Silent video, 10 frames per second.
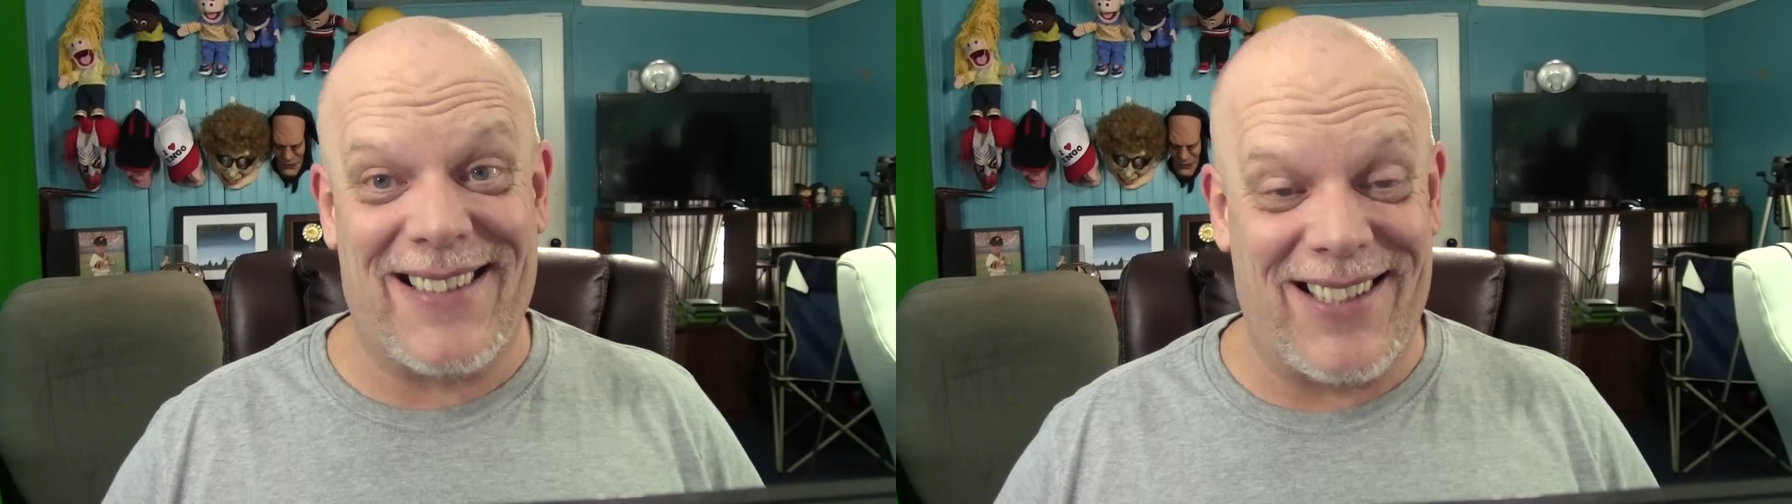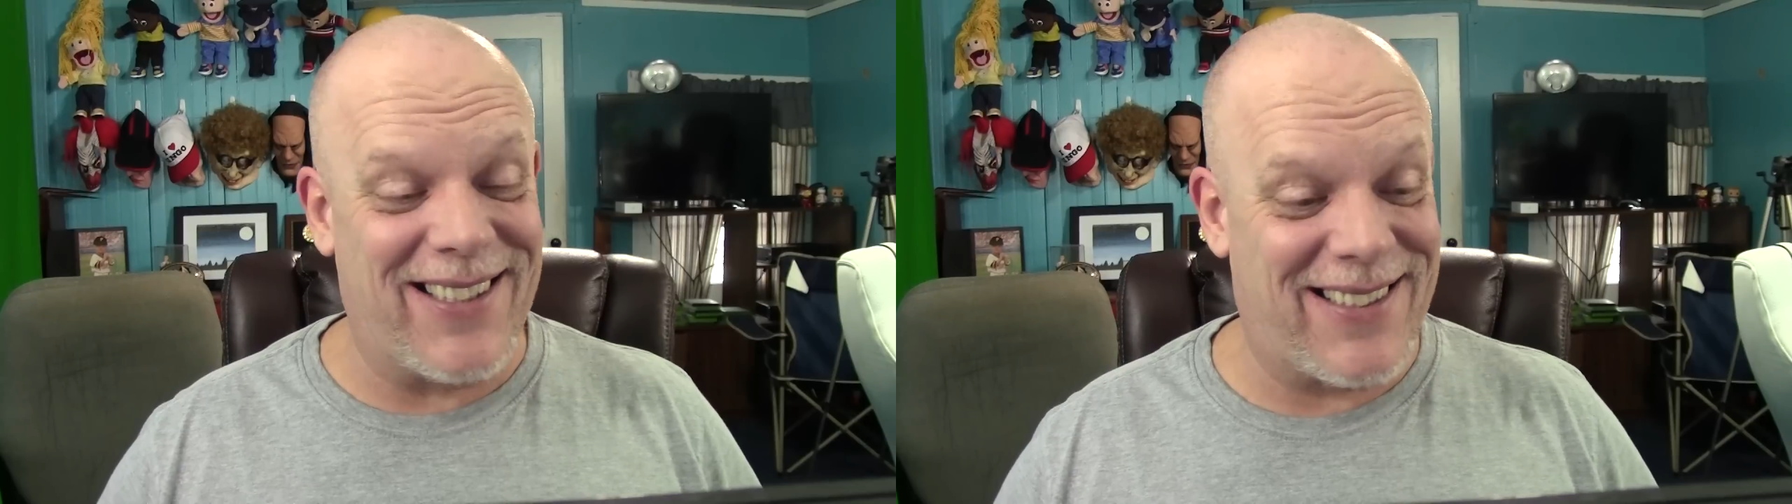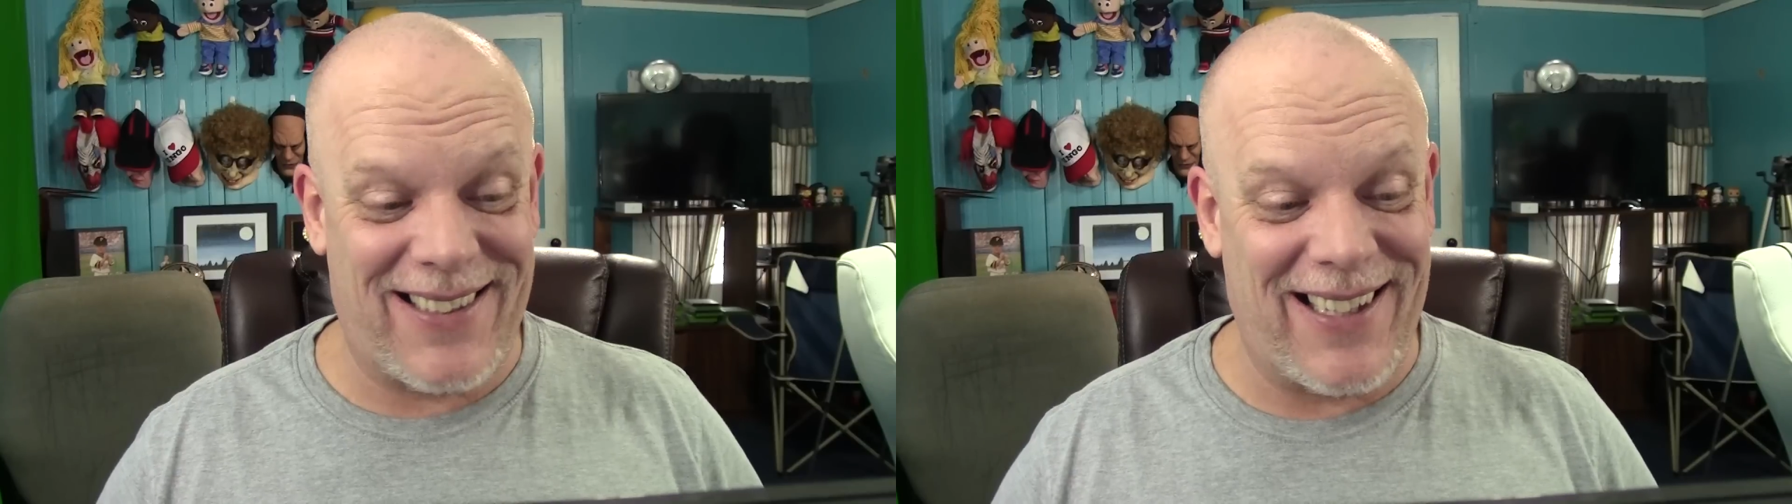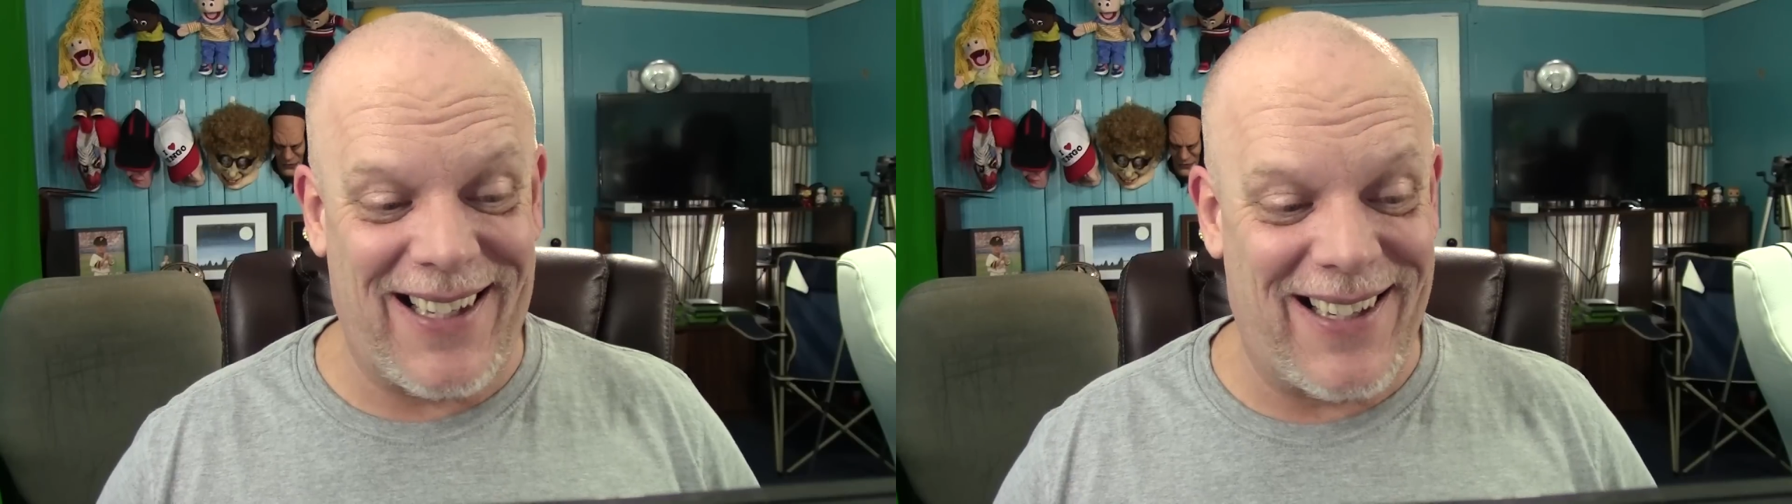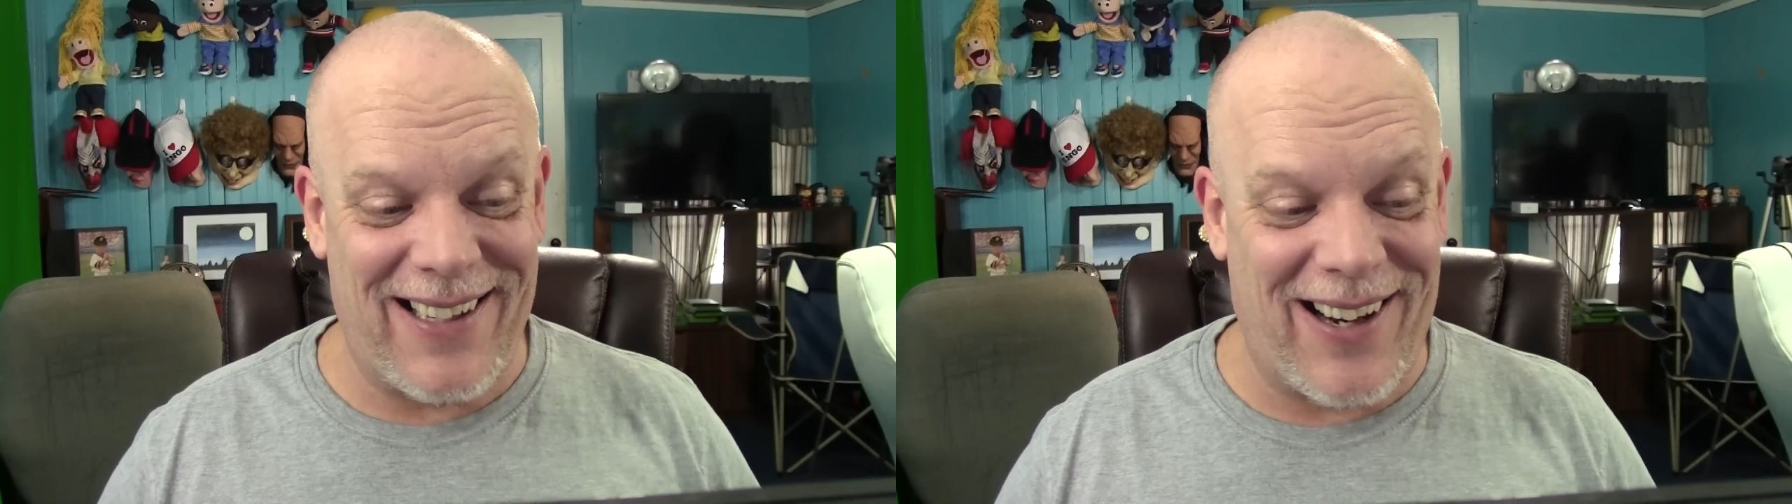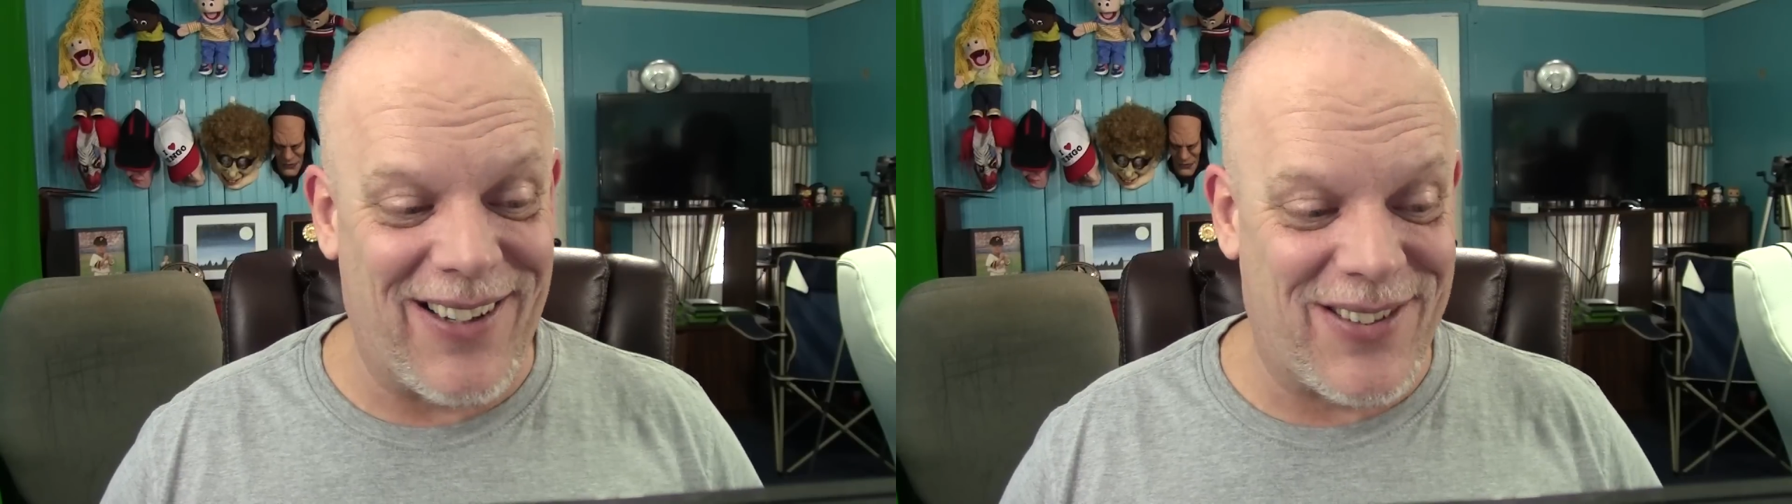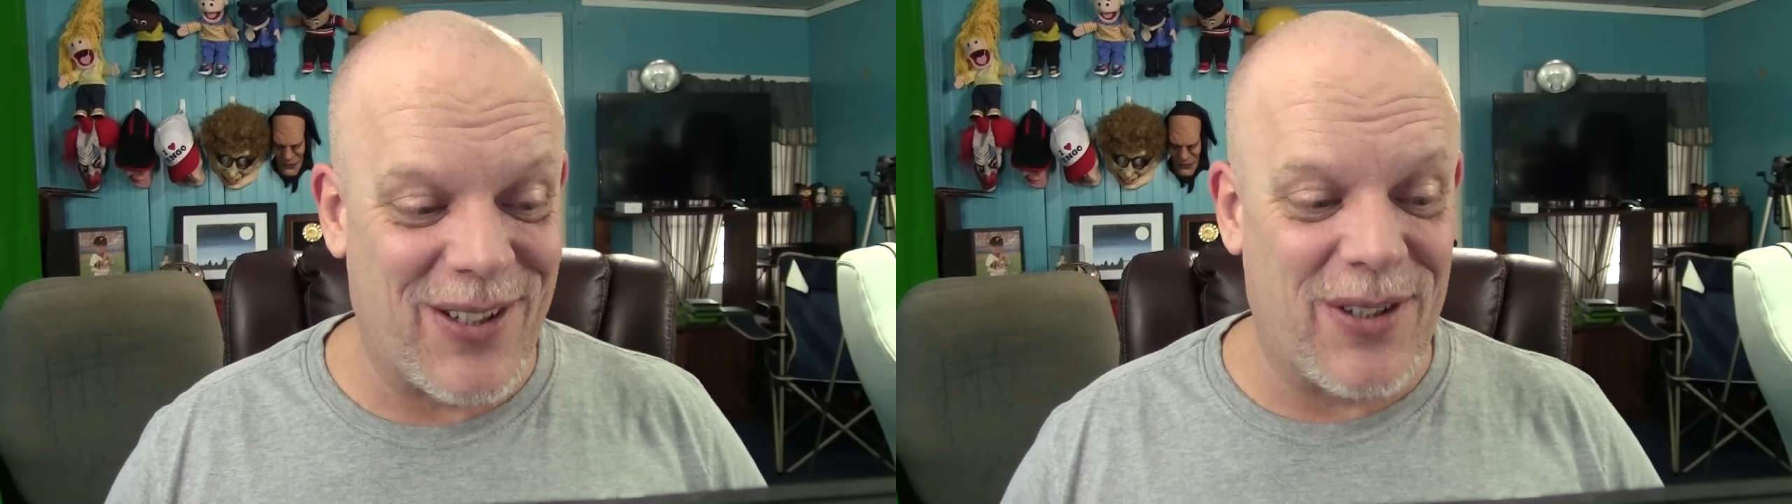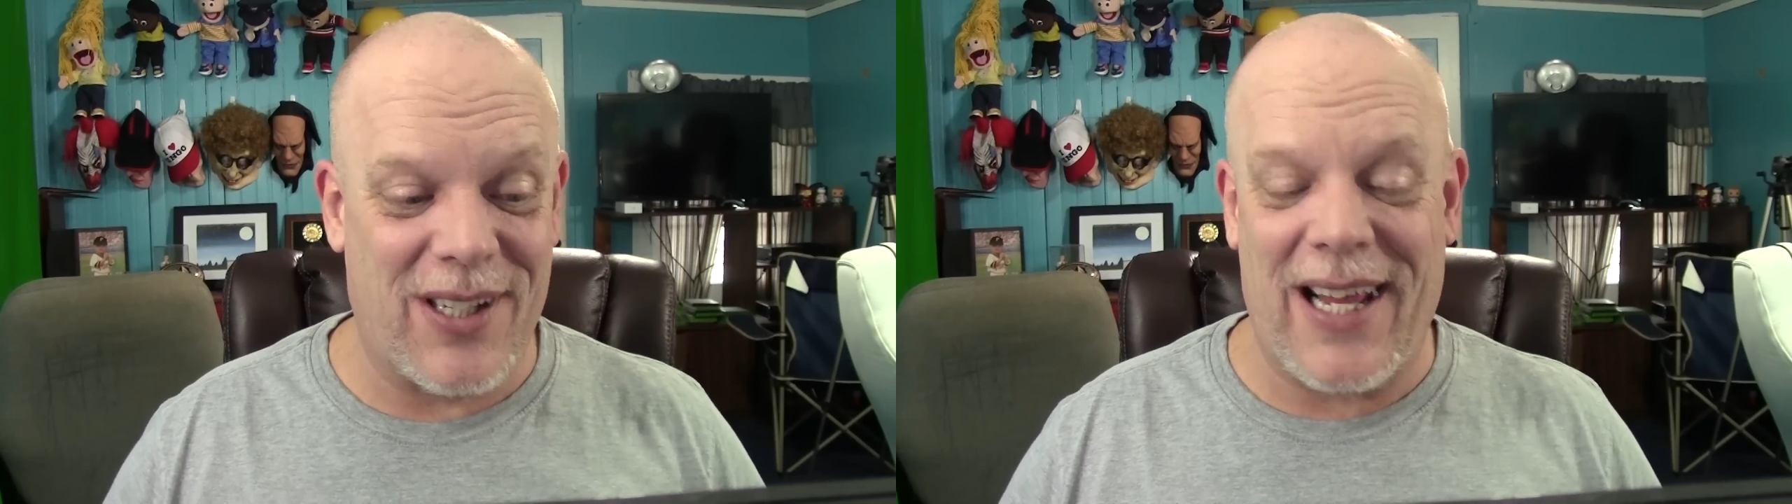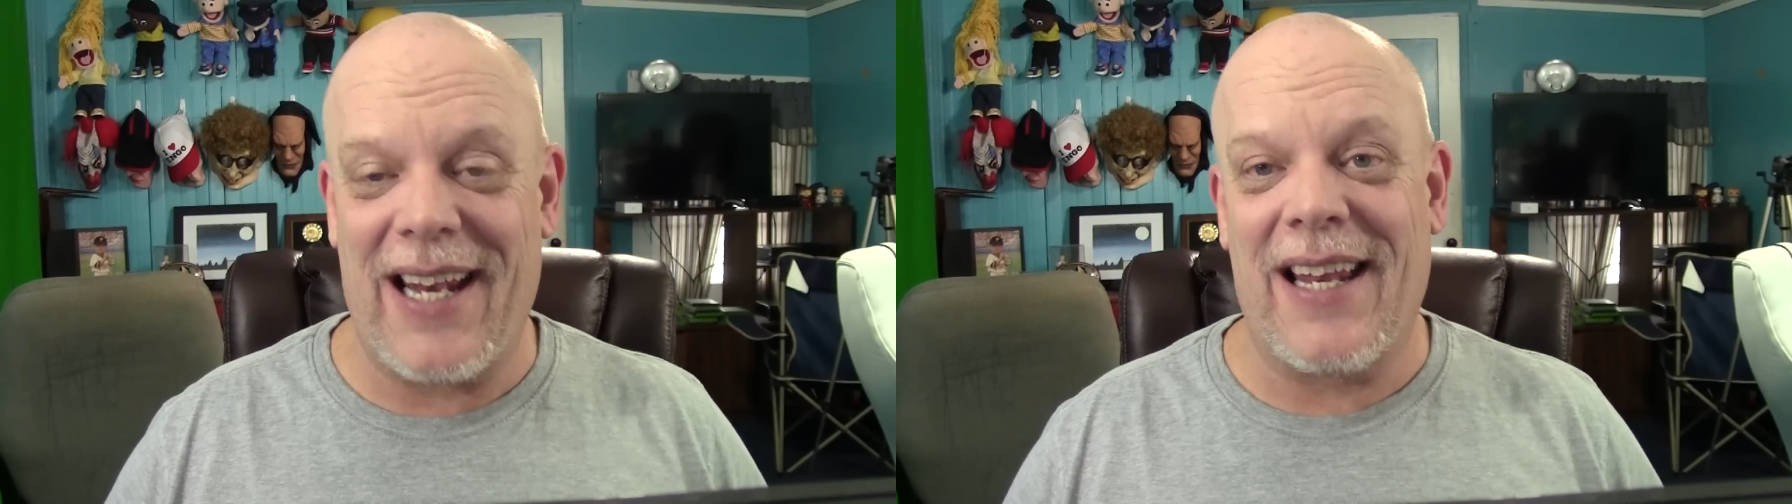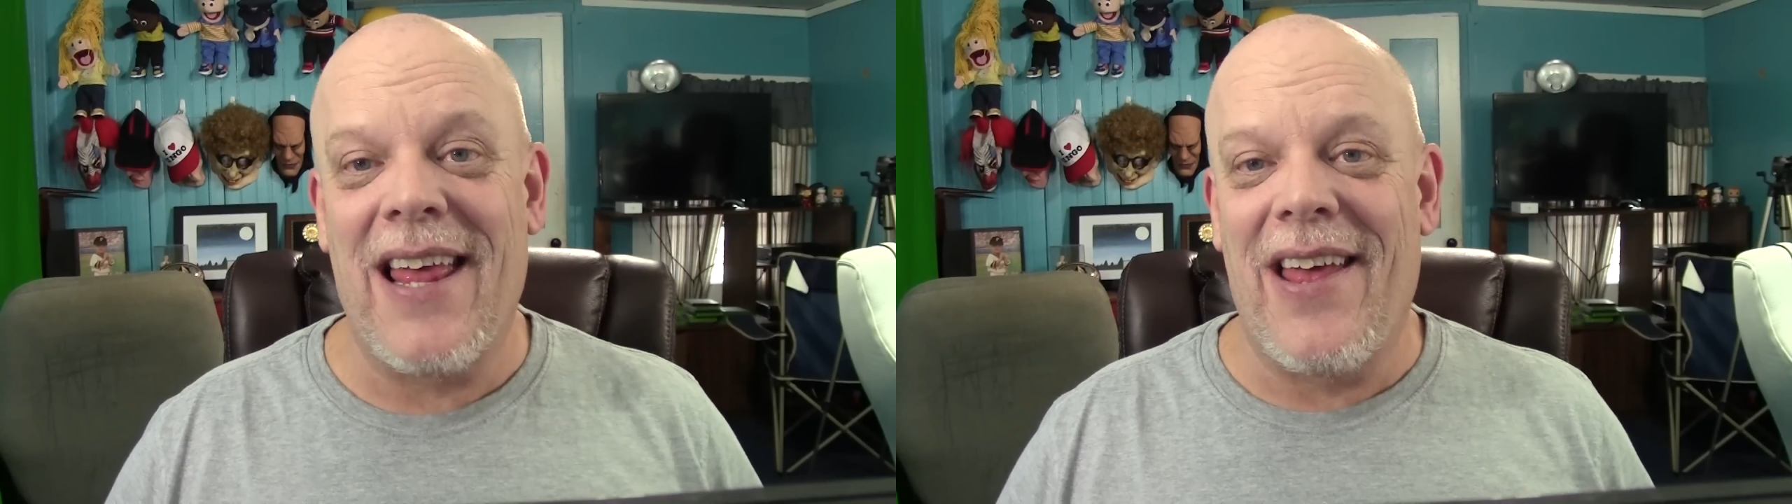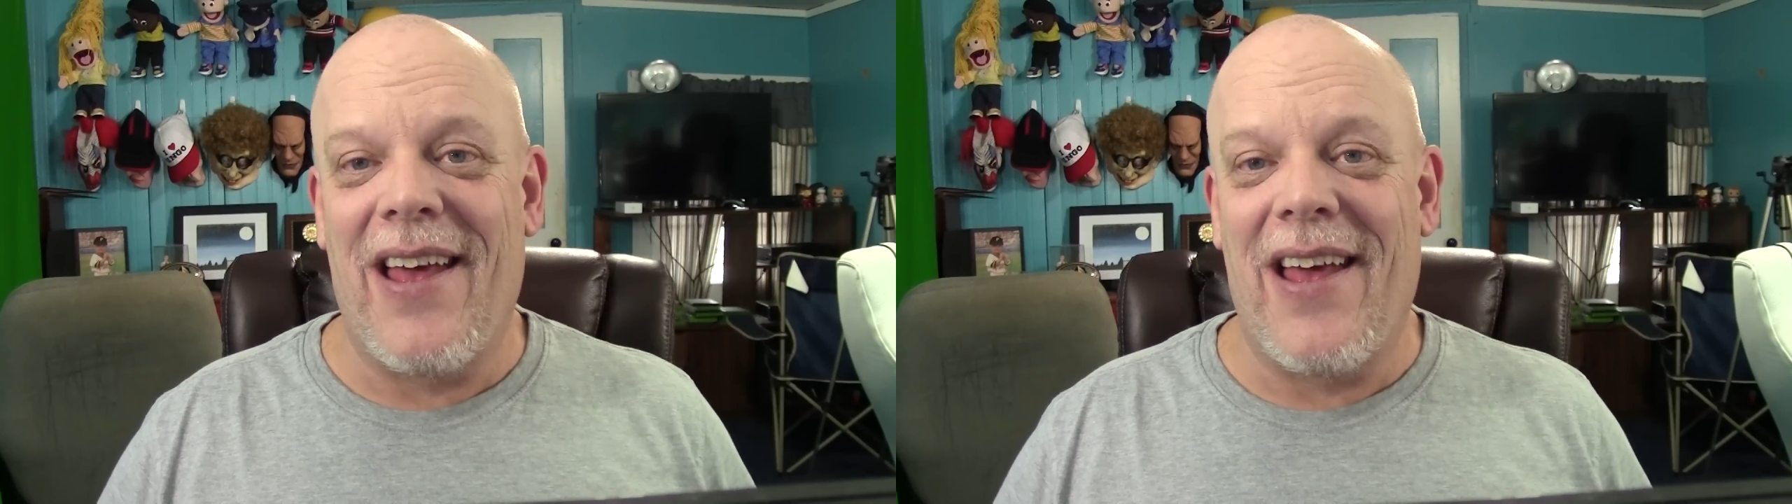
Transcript: just are so good. And